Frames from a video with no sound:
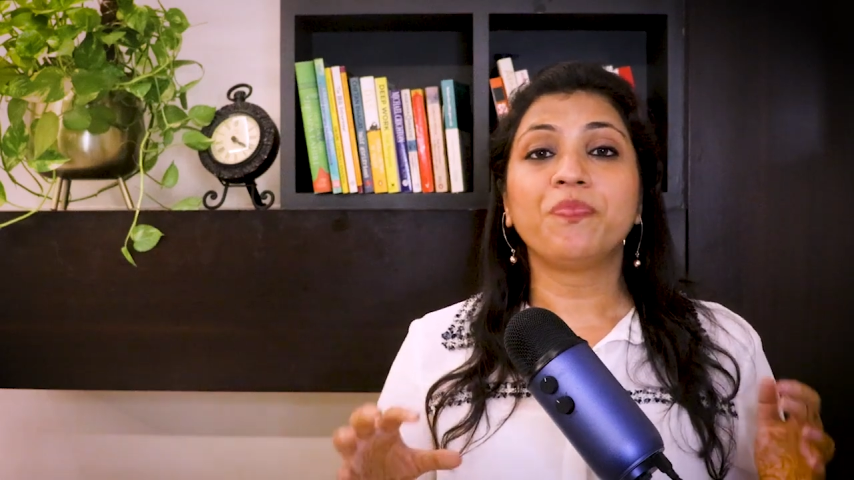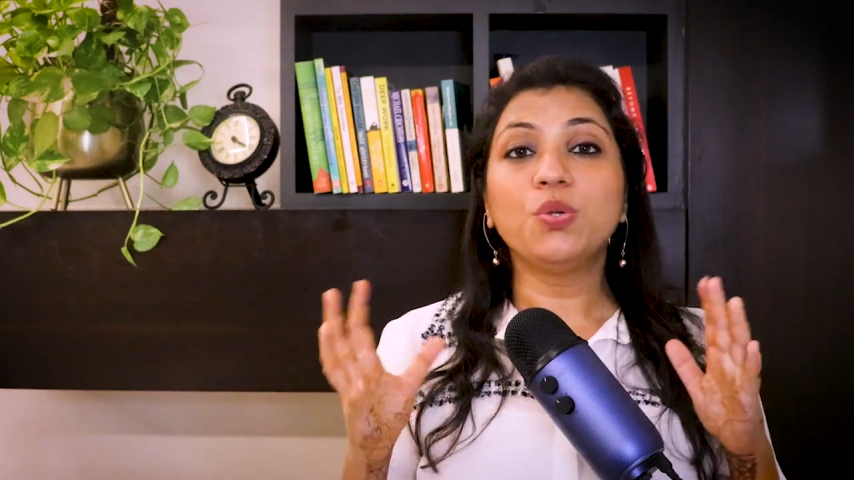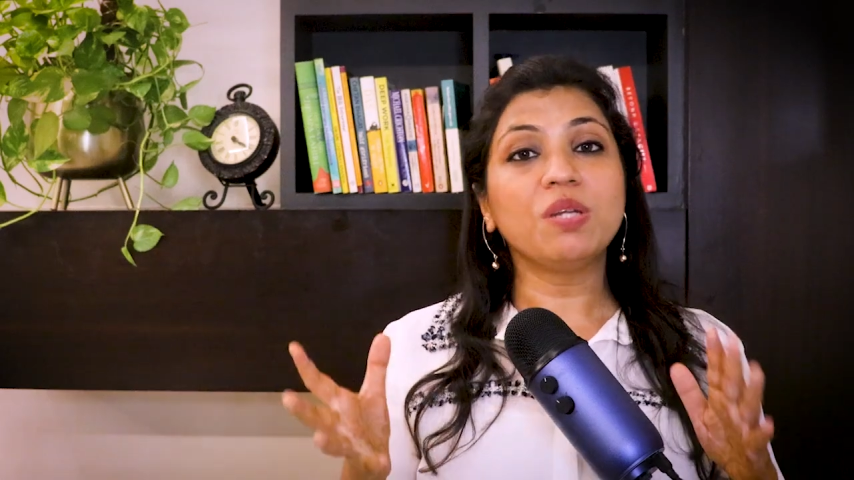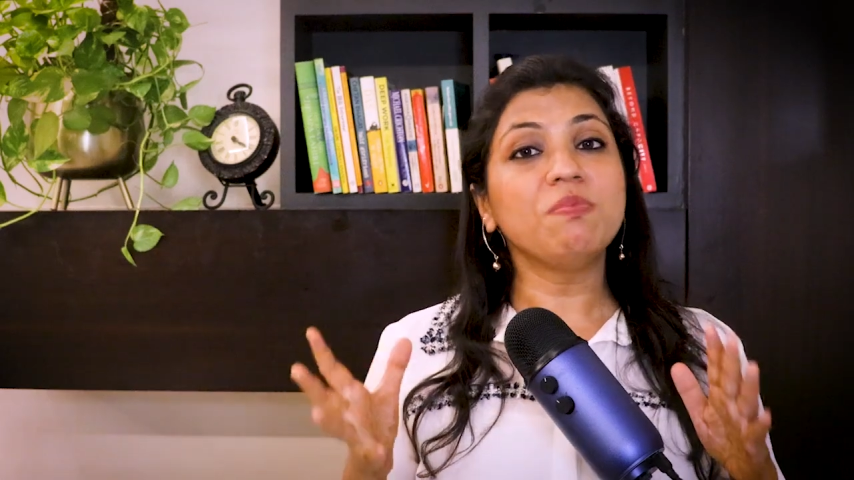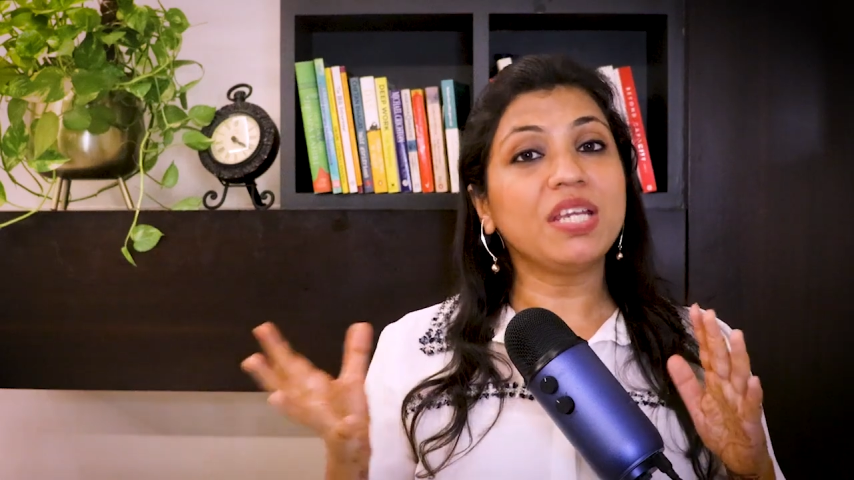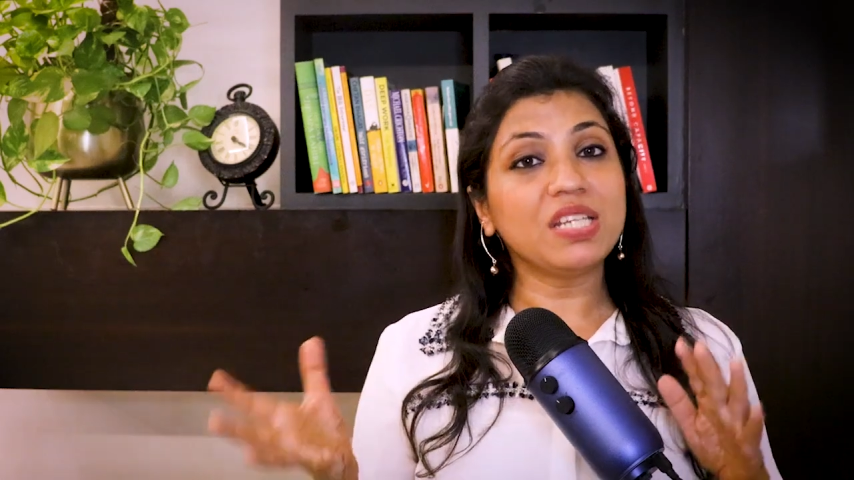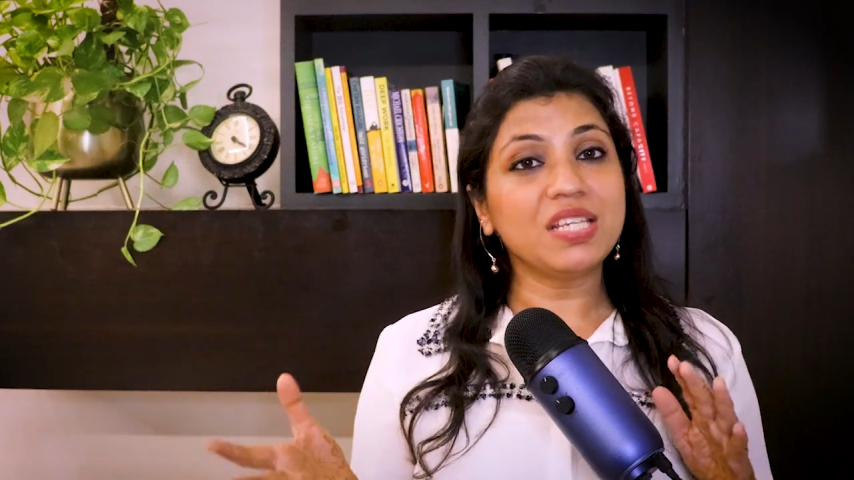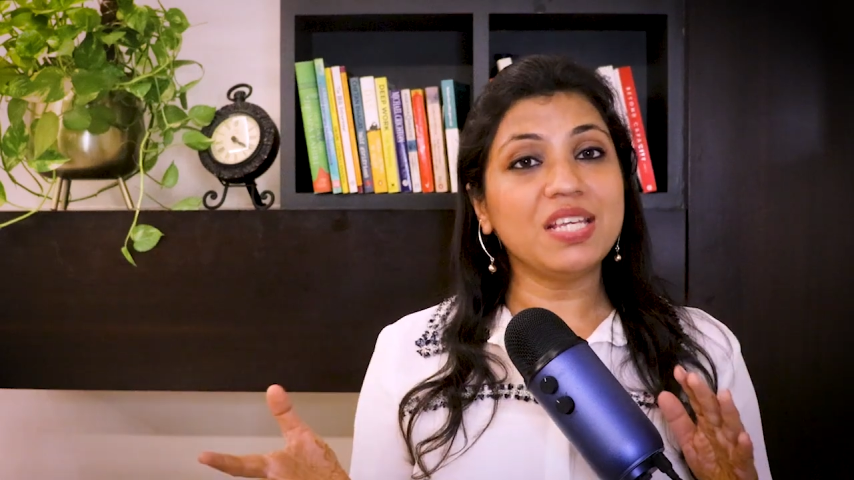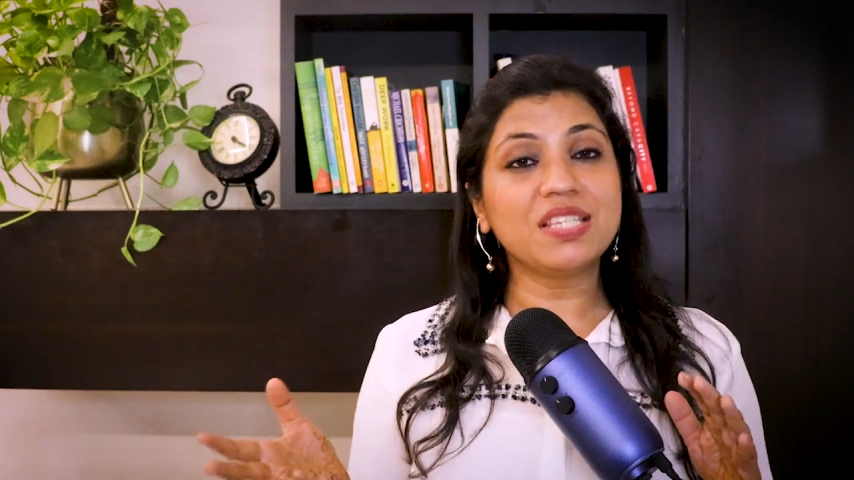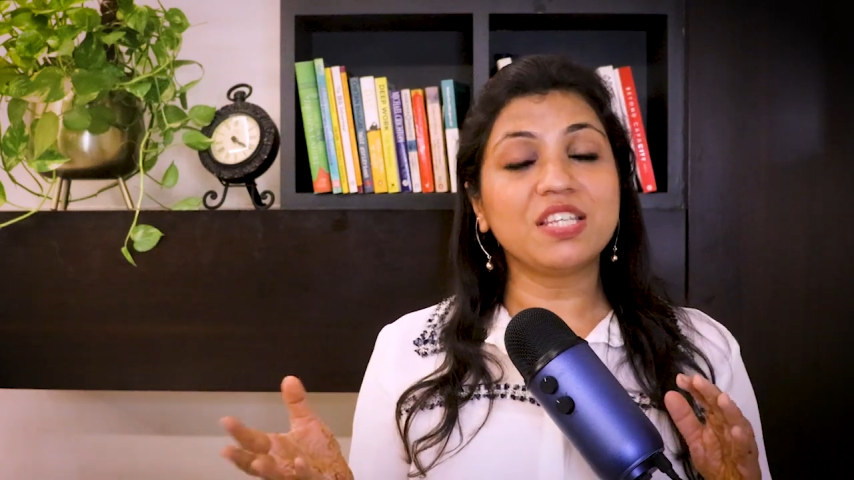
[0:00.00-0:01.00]
you can make it
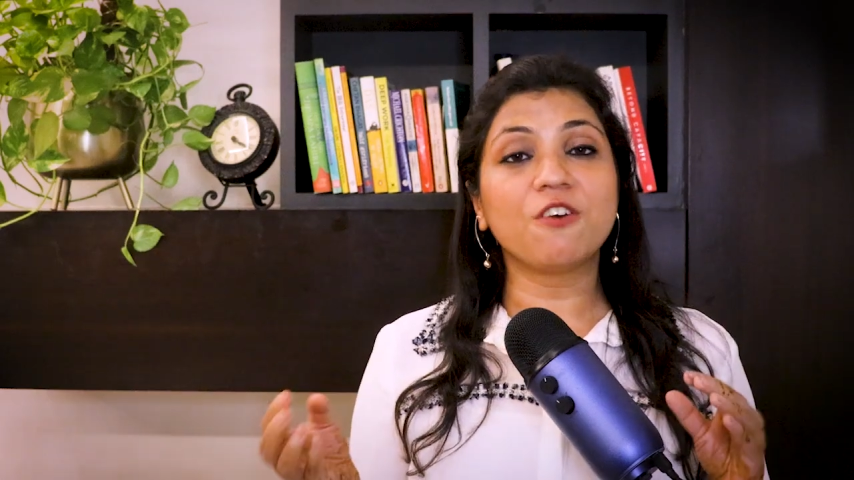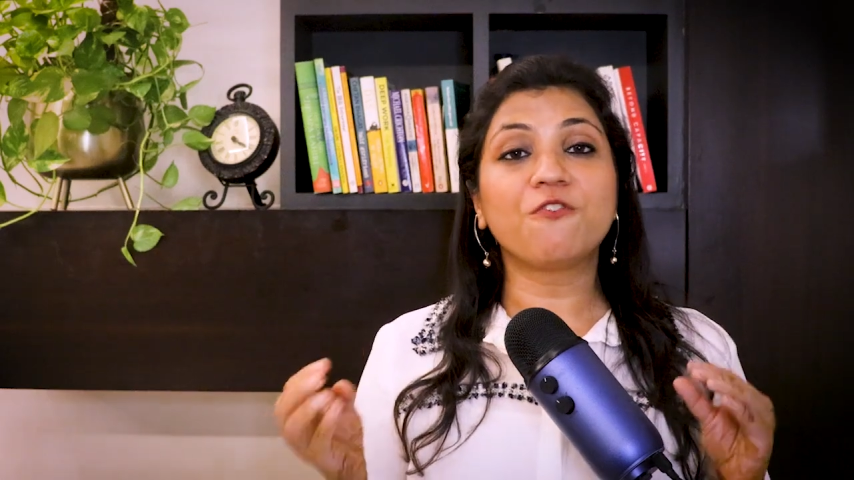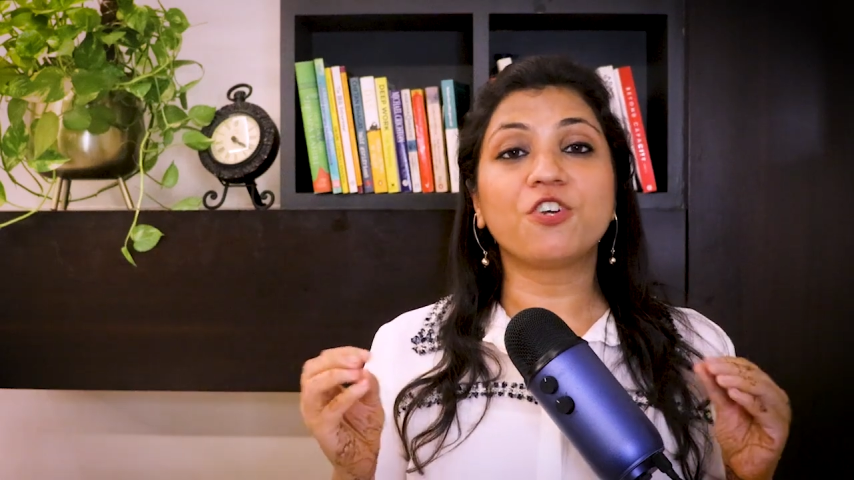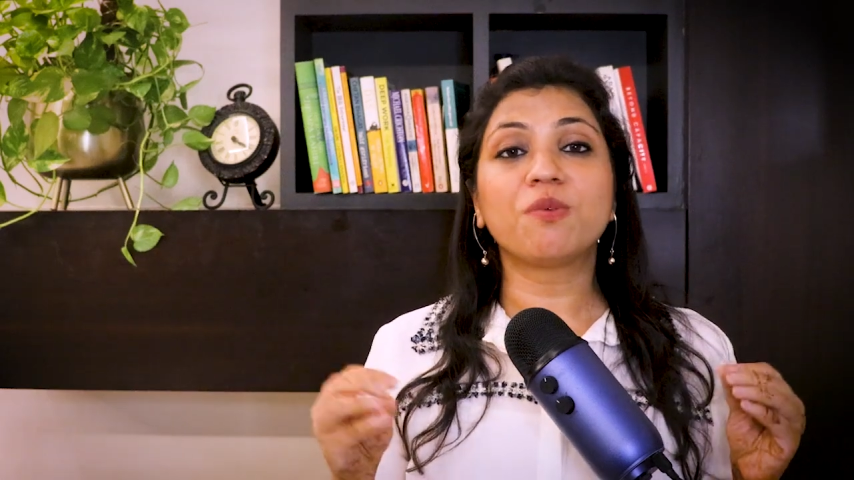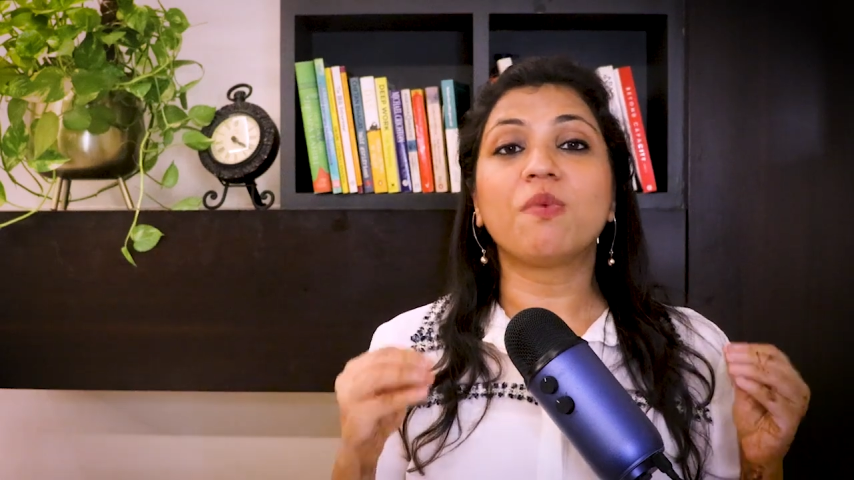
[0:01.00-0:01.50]
easier for a